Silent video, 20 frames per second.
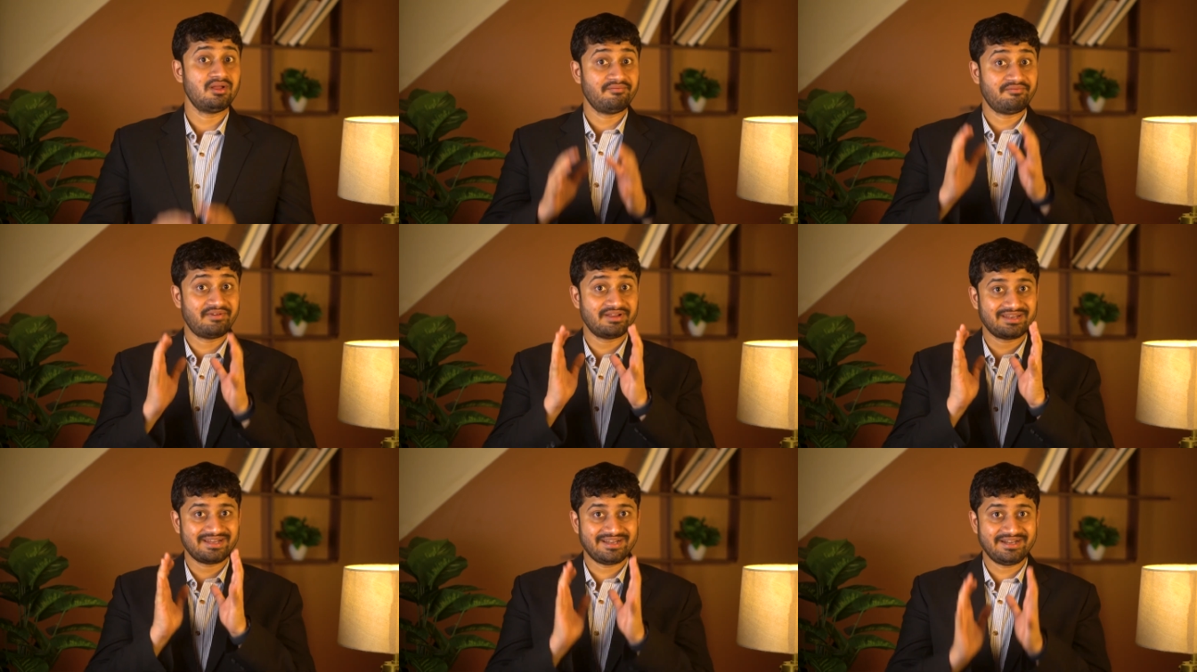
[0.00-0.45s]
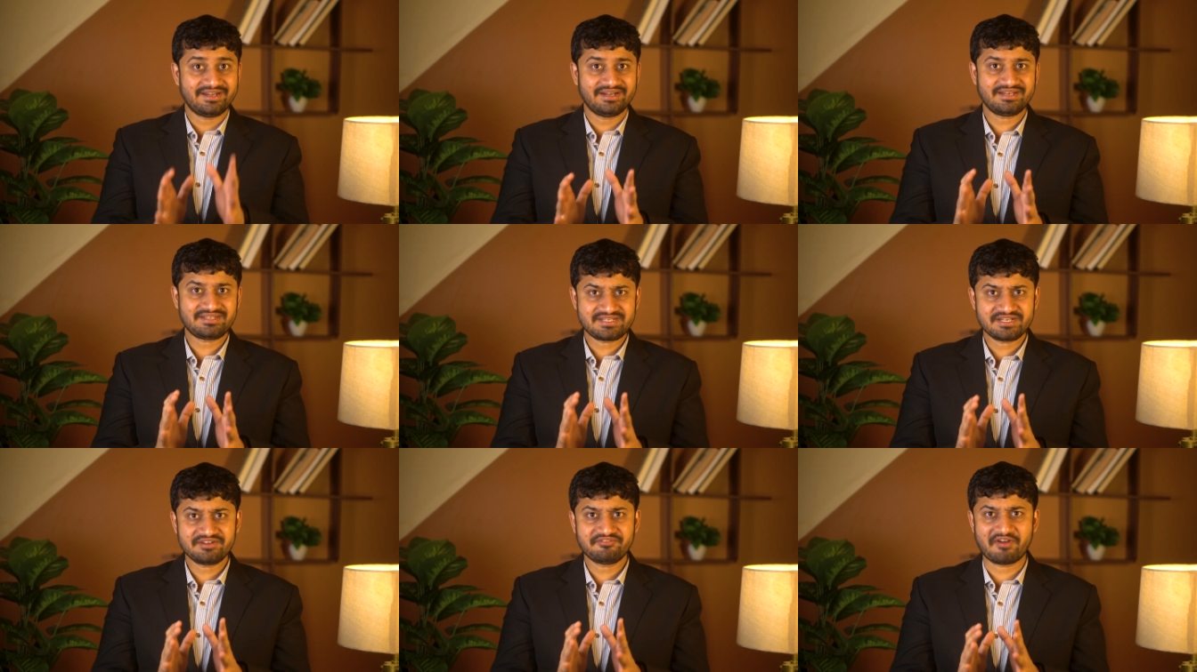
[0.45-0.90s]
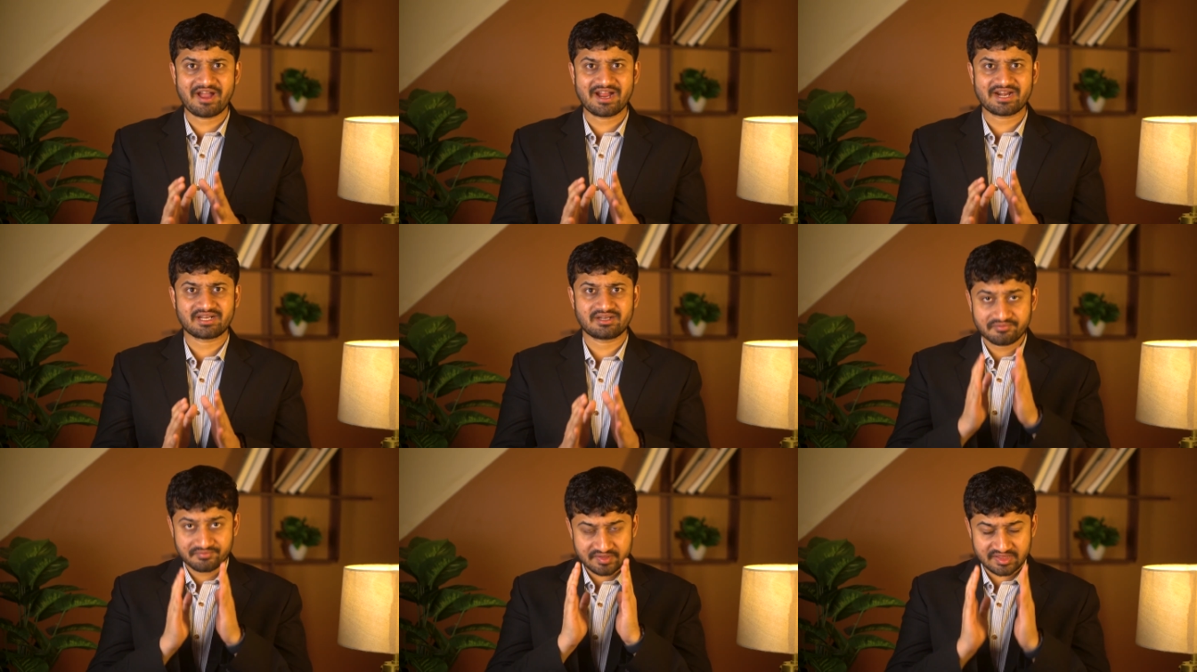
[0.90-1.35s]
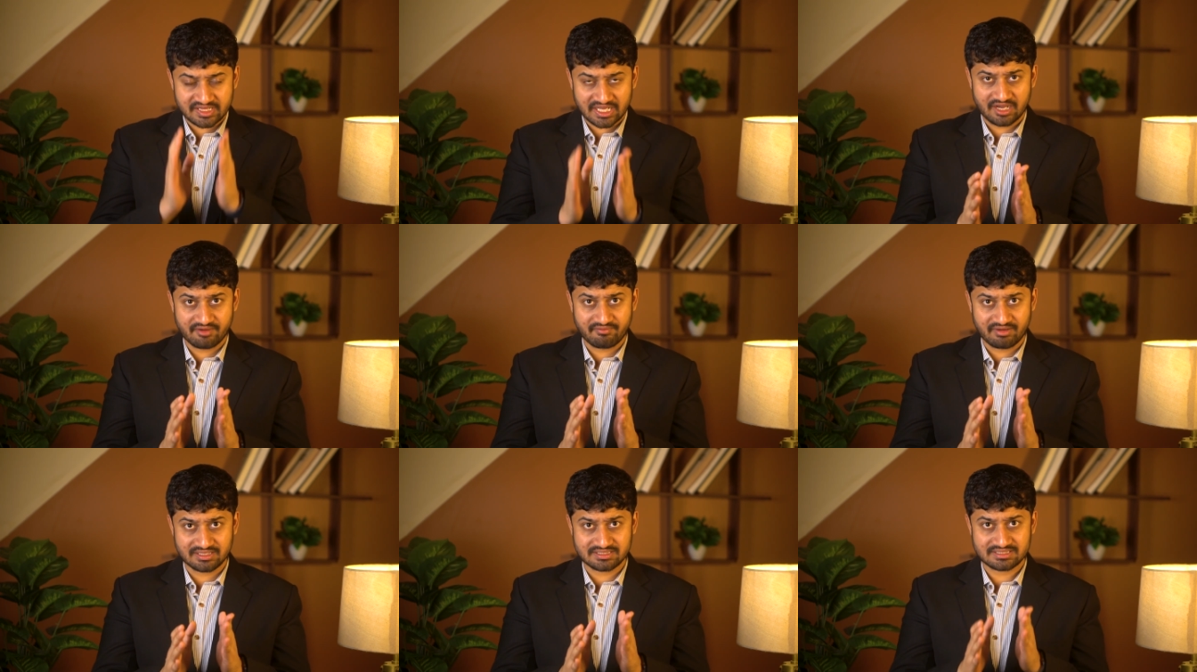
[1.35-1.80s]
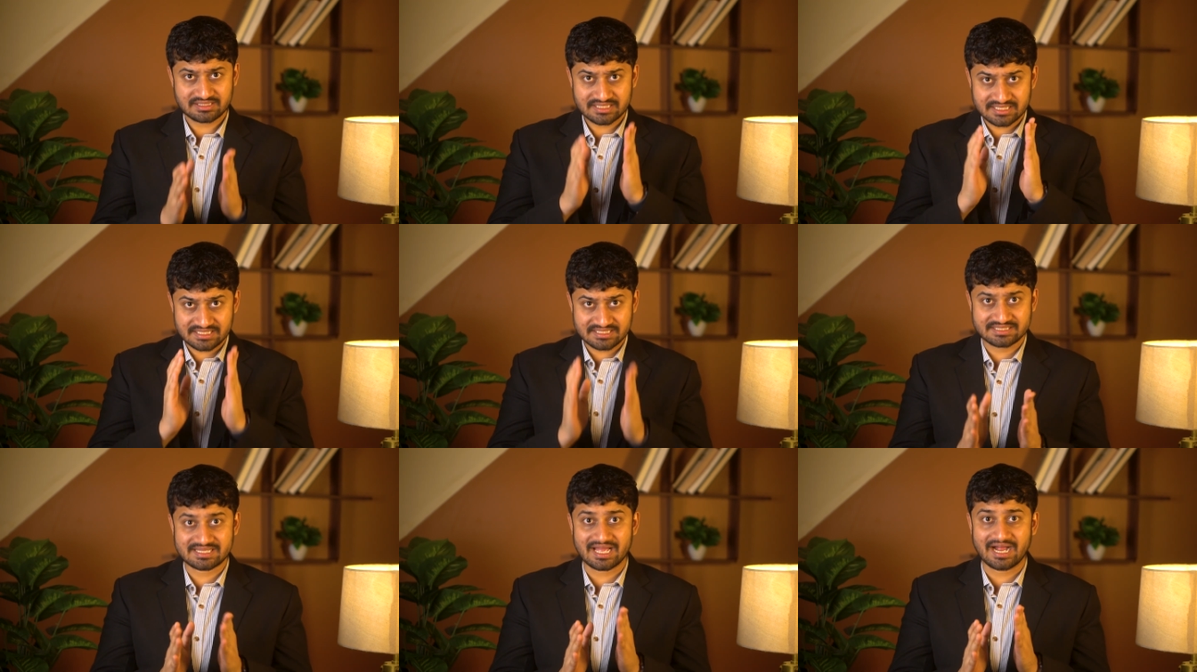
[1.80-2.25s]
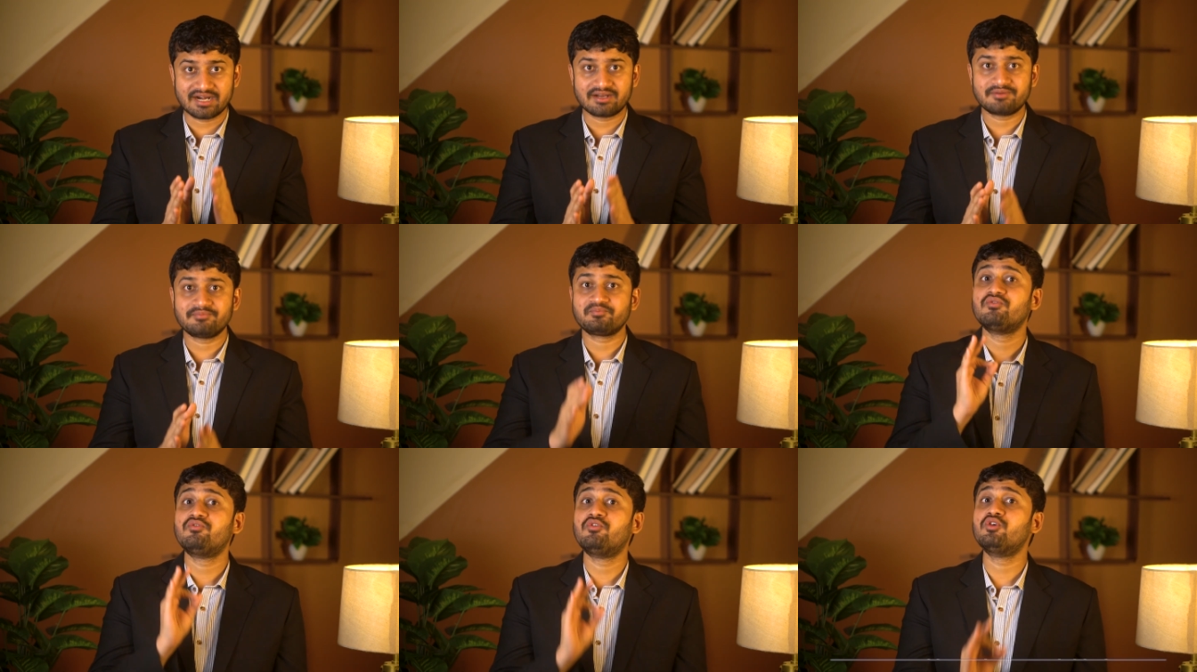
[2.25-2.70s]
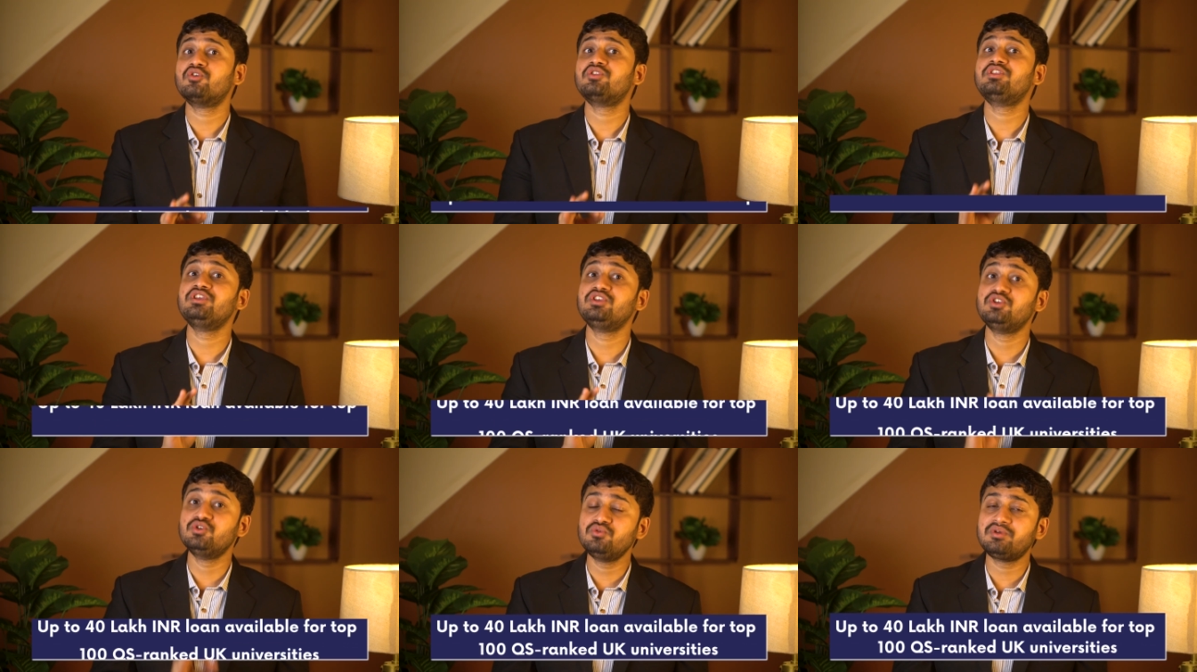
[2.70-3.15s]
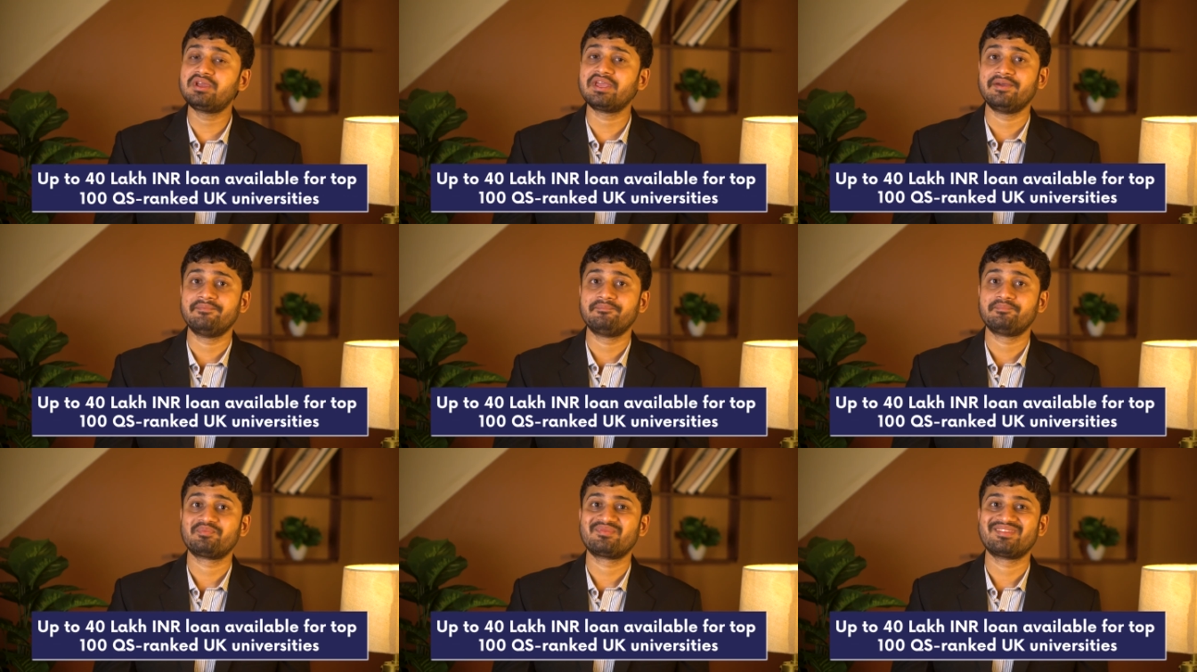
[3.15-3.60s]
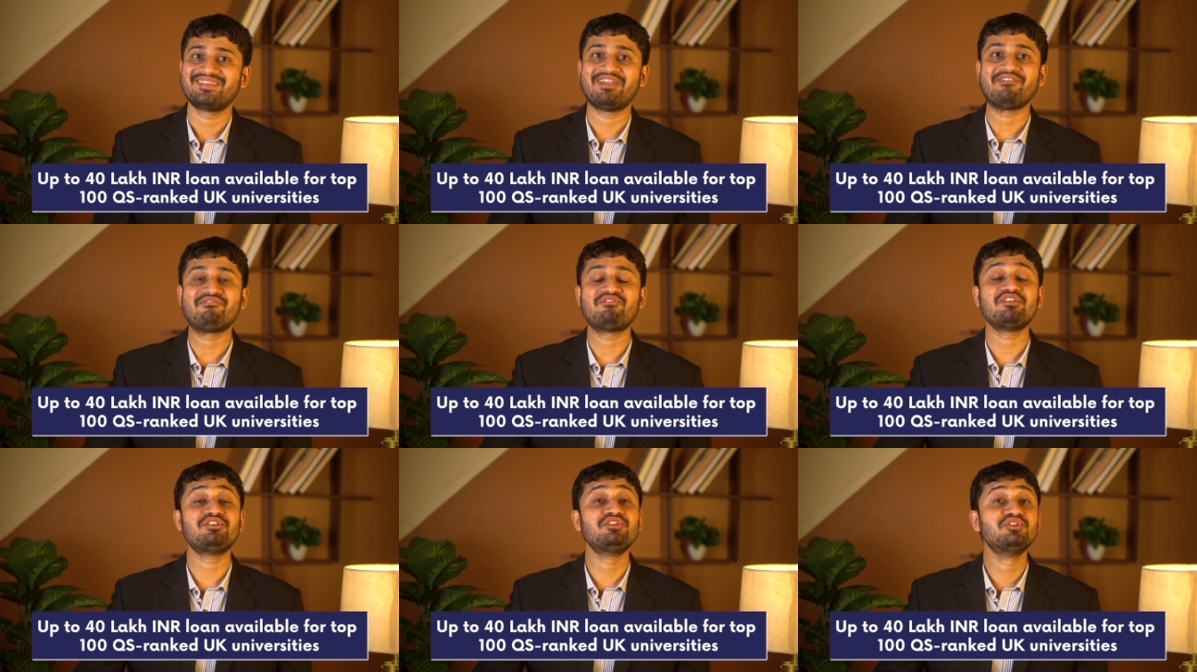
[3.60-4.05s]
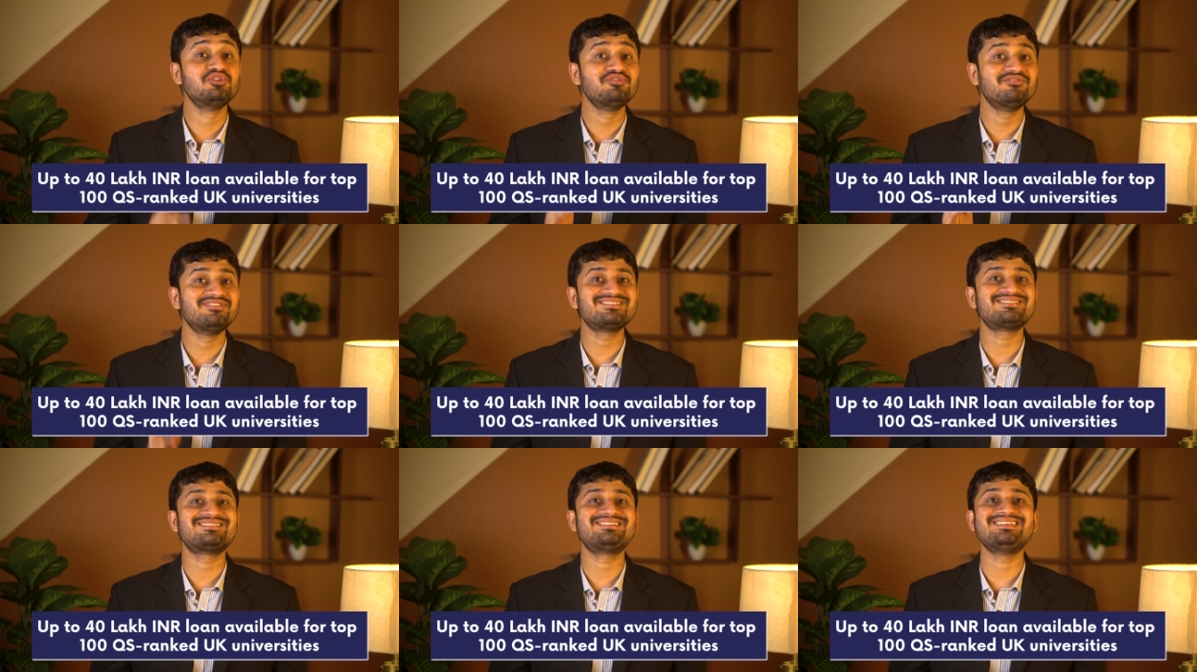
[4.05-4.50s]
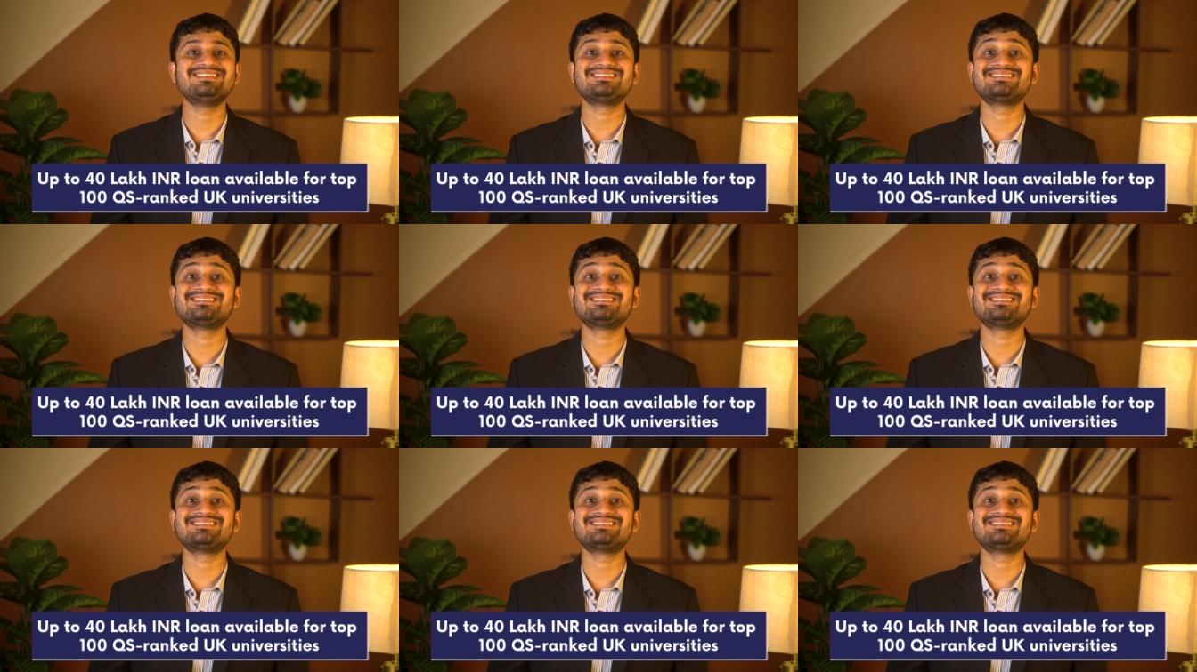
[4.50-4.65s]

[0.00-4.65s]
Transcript: One interesting fact with Avanse is that for the UK, if the university